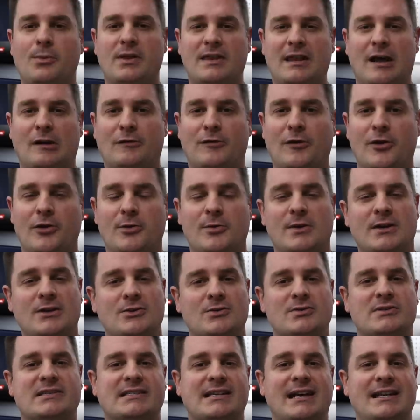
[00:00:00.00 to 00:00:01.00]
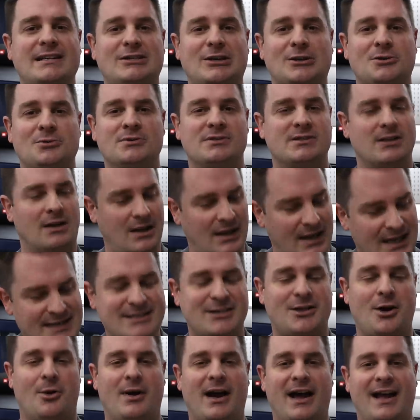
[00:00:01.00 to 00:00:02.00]
without further ado, stay tuned.
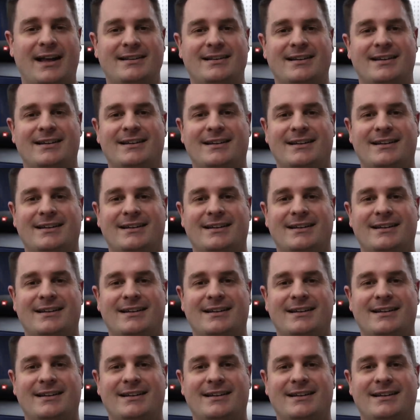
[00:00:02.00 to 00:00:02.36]
Let's go ahead